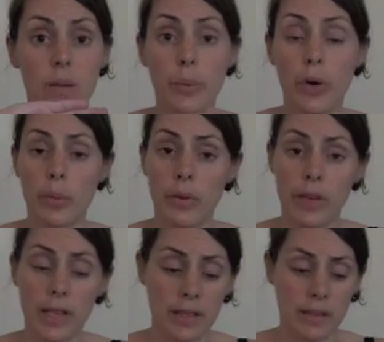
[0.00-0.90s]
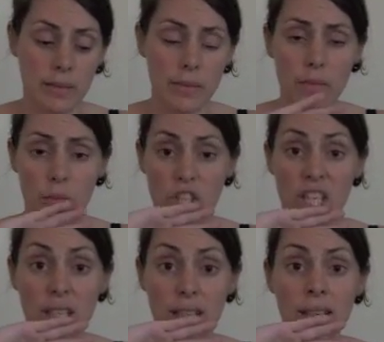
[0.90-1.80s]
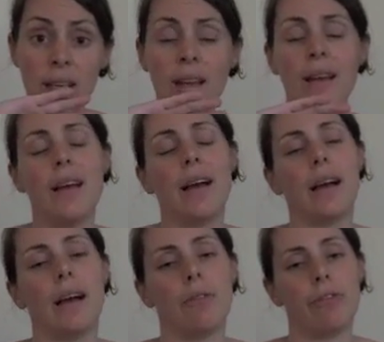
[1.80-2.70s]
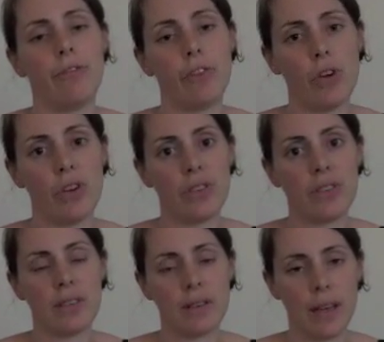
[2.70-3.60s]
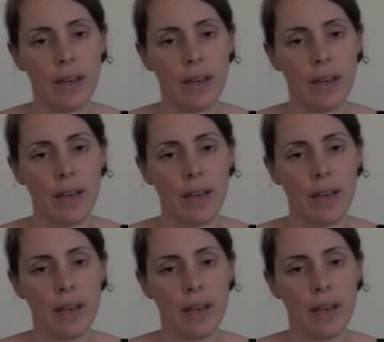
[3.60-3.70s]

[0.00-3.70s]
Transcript: bottom of his chin first,